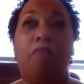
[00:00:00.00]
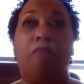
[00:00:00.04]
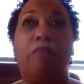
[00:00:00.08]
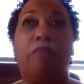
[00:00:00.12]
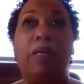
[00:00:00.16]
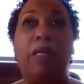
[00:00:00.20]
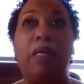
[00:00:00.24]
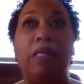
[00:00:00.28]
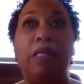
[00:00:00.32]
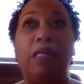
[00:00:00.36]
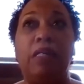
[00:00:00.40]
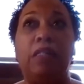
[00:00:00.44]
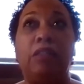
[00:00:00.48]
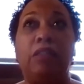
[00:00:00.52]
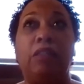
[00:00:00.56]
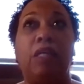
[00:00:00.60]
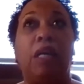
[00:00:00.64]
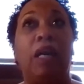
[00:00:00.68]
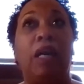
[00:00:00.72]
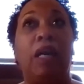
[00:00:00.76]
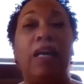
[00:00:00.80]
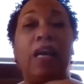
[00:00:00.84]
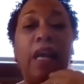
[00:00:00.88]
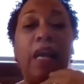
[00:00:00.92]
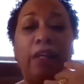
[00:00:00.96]
But
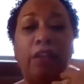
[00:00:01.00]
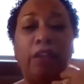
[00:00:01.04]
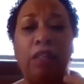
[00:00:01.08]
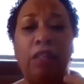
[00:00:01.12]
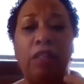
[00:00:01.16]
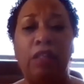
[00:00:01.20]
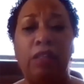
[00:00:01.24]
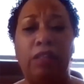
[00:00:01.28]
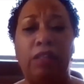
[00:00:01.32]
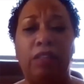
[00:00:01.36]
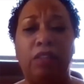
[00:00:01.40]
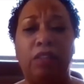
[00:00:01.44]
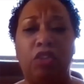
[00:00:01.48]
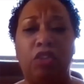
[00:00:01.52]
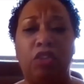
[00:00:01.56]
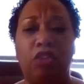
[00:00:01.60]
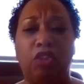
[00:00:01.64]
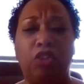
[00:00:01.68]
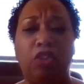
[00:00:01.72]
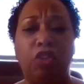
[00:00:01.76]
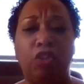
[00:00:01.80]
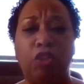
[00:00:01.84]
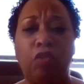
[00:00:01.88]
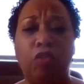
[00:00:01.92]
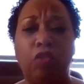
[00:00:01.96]
I had on this
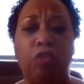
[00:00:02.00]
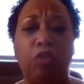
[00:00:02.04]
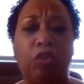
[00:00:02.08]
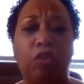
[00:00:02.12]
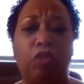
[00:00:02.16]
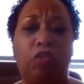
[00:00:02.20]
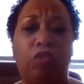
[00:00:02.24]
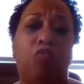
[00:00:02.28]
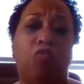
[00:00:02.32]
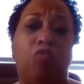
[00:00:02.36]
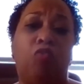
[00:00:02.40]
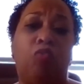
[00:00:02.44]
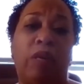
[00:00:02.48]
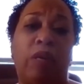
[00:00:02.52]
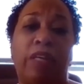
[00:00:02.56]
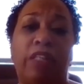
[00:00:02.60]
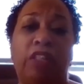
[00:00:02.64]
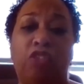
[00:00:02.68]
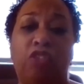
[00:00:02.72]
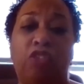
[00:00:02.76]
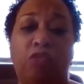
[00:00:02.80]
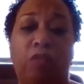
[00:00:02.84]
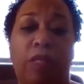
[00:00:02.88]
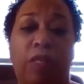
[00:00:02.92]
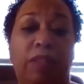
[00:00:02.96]
cute little
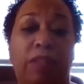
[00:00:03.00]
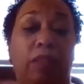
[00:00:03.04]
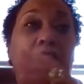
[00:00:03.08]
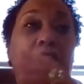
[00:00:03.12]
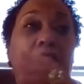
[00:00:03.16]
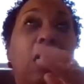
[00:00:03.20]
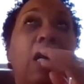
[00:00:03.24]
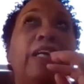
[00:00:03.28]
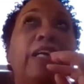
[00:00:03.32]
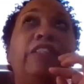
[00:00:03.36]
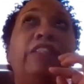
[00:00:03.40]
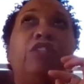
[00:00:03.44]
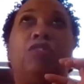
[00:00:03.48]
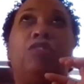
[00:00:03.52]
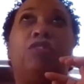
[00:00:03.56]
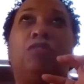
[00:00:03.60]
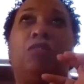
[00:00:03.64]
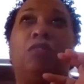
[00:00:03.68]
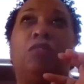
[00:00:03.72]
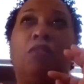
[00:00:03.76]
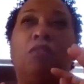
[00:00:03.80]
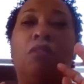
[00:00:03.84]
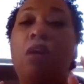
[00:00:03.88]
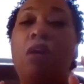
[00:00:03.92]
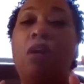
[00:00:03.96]
red dress, and I just
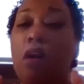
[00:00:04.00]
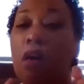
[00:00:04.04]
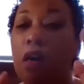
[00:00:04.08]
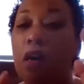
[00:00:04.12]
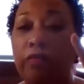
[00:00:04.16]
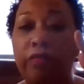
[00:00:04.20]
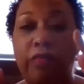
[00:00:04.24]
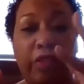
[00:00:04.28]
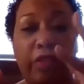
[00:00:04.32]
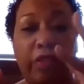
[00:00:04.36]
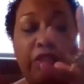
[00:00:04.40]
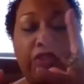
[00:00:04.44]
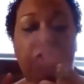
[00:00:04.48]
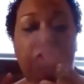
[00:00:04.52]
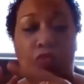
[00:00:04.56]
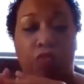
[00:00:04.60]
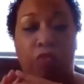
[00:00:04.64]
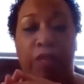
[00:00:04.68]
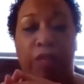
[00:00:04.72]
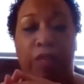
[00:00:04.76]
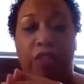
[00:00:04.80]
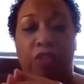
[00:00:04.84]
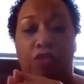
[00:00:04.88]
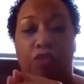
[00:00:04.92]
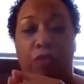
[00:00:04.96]
loved this
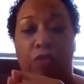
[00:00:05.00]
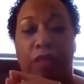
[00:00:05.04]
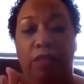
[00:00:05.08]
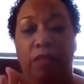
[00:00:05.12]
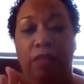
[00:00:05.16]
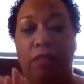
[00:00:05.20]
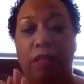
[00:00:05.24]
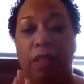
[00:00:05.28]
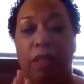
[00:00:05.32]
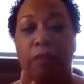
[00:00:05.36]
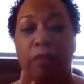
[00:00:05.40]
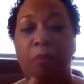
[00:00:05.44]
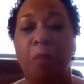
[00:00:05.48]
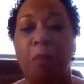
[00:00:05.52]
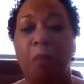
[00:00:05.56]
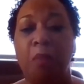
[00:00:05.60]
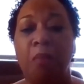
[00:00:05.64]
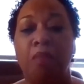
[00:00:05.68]
red dress. And